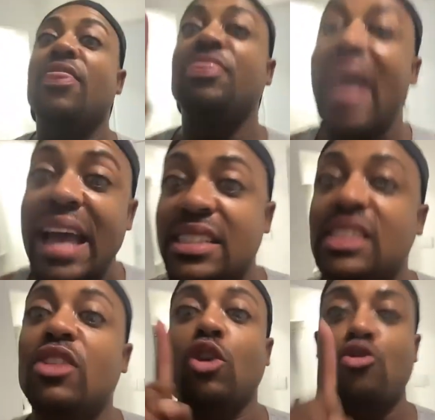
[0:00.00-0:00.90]
That's
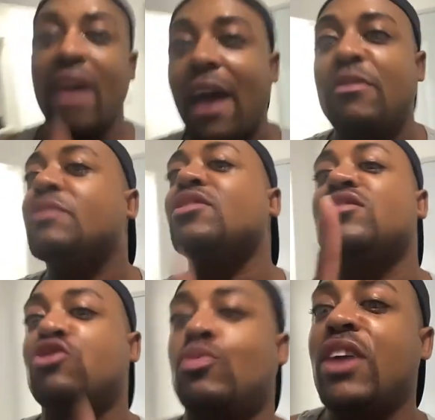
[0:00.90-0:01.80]
the gravity of the
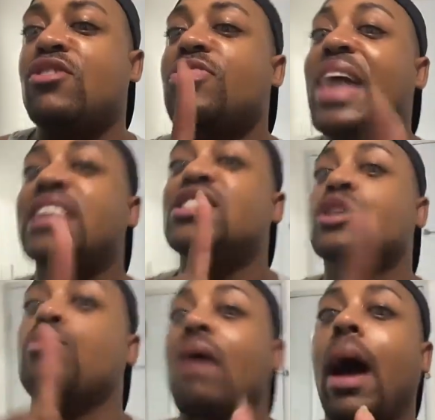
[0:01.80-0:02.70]
situation. That's
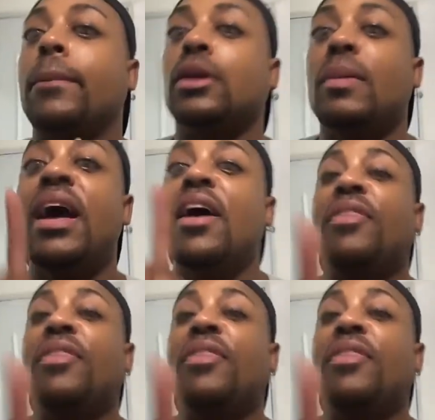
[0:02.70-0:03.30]
the problem.